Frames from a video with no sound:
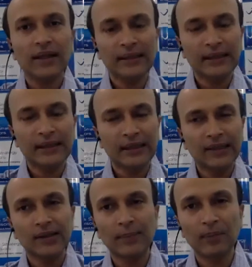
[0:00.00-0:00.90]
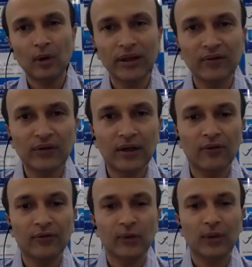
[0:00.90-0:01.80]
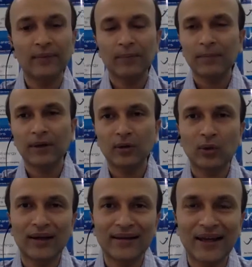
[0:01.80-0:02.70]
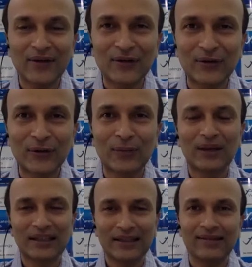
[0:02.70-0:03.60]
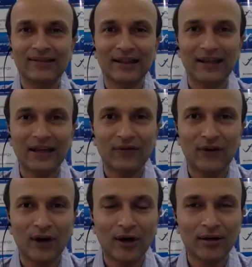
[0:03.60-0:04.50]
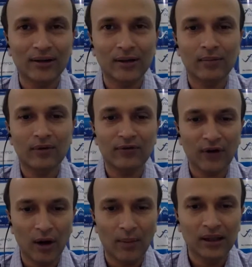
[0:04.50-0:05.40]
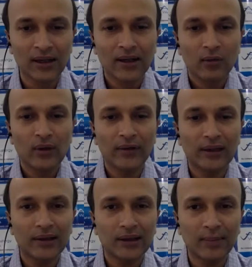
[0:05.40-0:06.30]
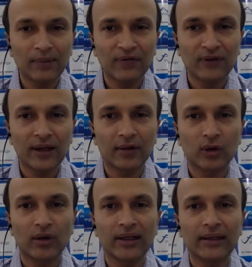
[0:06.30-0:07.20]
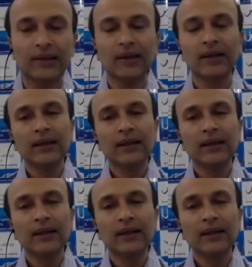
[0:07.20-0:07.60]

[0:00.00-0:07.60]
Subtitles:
Here is the poll in front of you, and people who are there on YouTube, here is the link for the form where you can simply fill out your details.